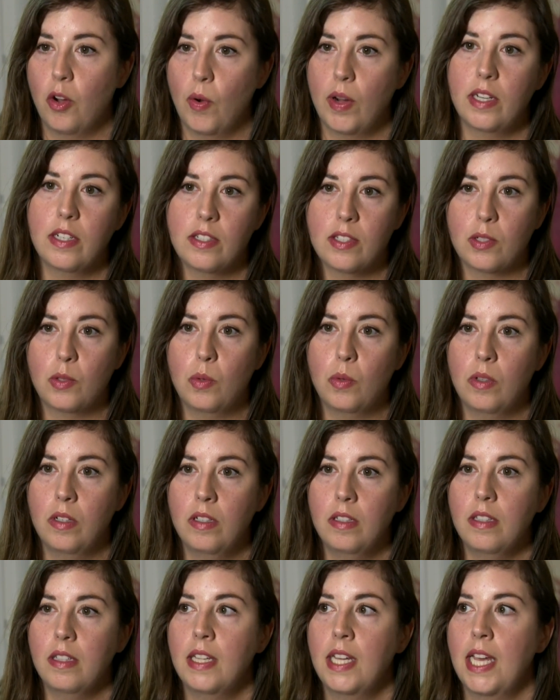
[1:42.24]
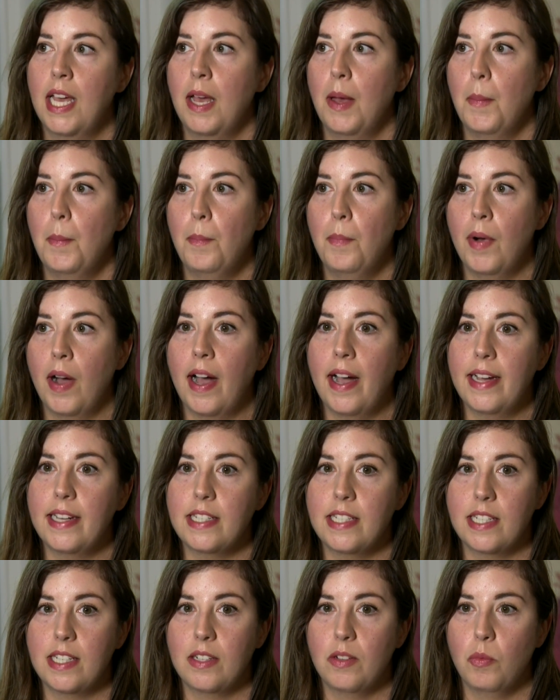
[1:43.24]
and going to school,
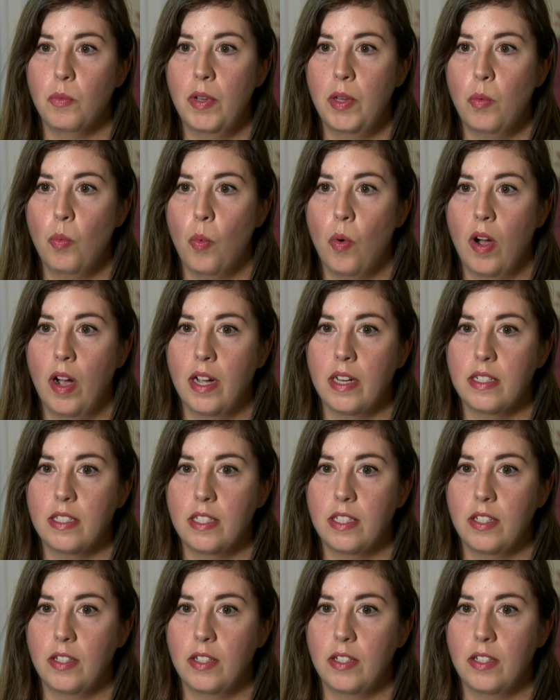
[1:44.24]
but we want